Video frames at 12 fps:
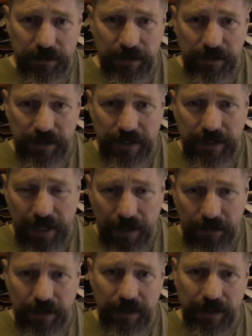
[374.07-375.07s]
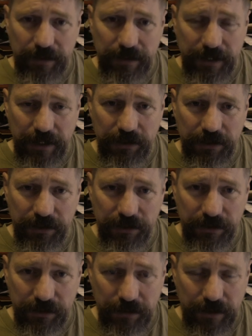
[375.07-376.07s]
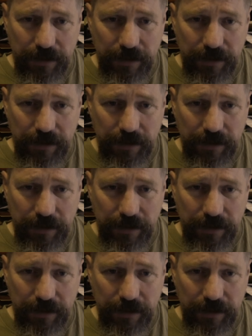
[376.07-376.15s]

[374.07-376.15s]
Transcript: they calculate the tensions,